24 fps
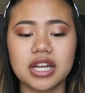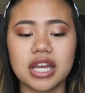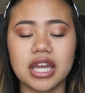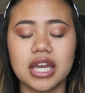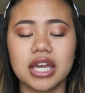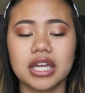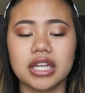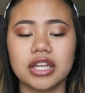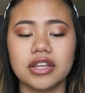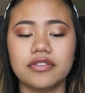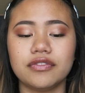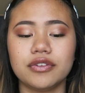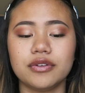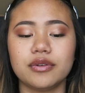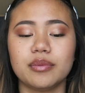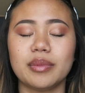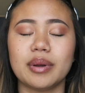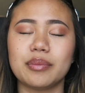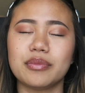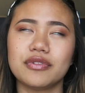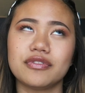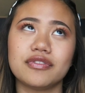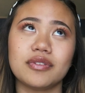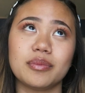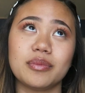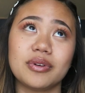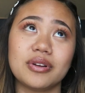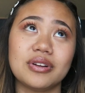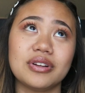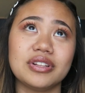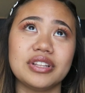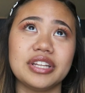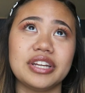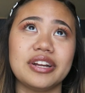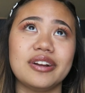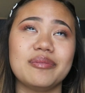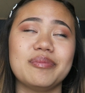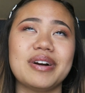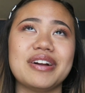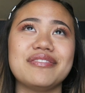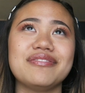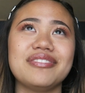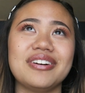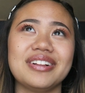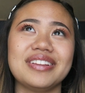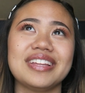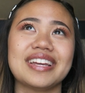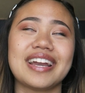And if you remember remember from earlier, my
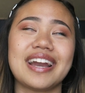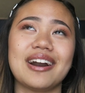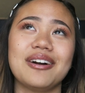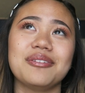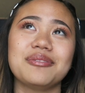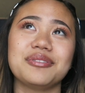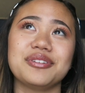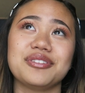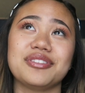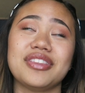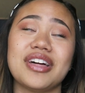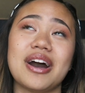falling out with